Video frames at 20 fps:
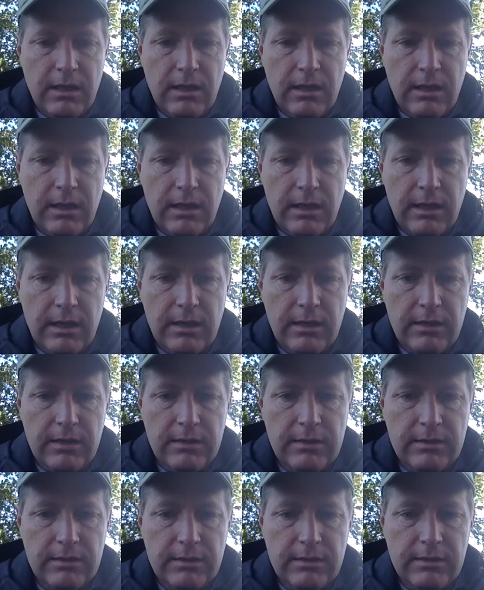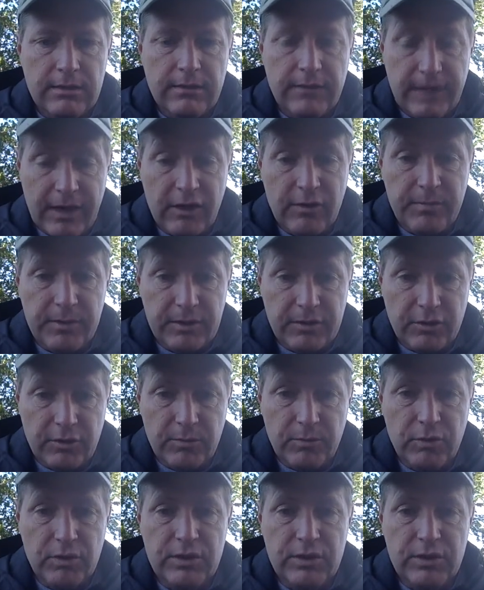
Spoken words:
the Arabic numeral,